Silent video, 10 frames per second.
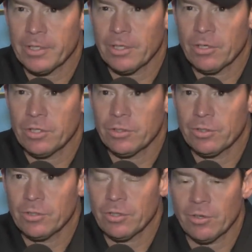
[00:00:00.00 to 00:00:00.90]
You know, you
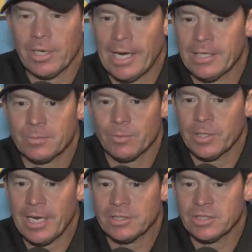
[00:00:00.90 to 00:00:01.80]
you know a guy that's
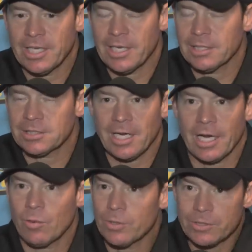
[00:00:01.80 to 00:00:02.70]
played outstanding is
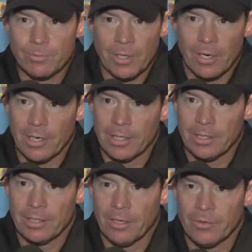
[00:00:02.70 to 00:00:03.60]
Scott Quessenberry.
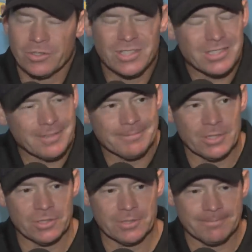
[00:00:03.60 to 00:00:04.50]
You know, there's just a
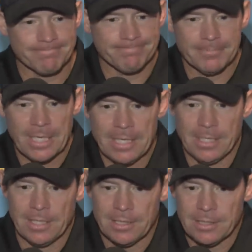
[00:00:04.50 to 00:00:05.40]
there's
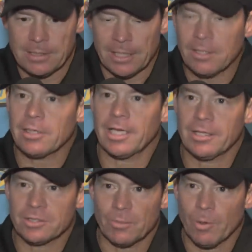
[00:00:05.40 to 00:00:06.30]
they look like
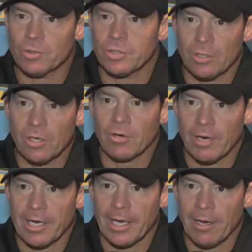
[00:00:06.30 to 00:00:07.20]
they're supposed to look
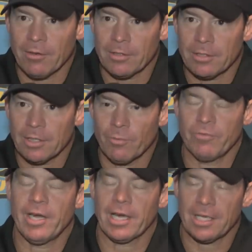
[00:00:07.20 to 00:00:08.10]
right now and
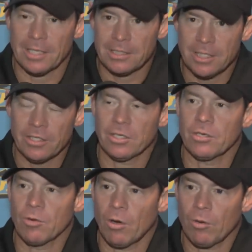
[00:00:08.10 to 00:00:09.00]
we've got to continue to
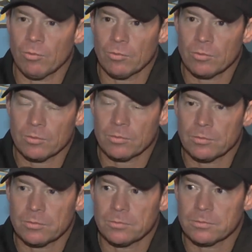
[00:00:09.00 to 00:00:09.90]
grow.
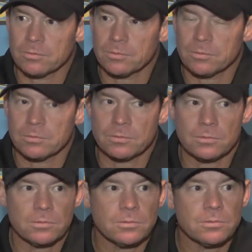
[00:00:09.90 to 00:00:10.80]
Could you tell with
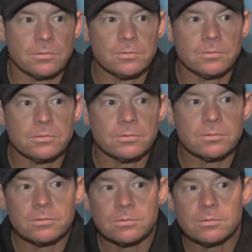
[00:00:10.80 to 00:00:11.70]
Myles he was pretty
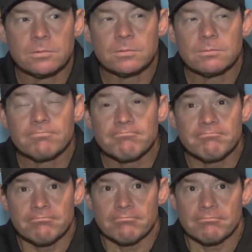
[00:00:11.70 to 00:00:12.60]
amped up before
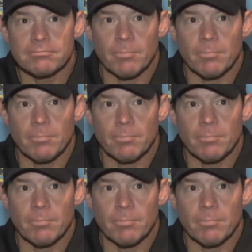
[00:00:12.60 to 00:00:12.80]
this one?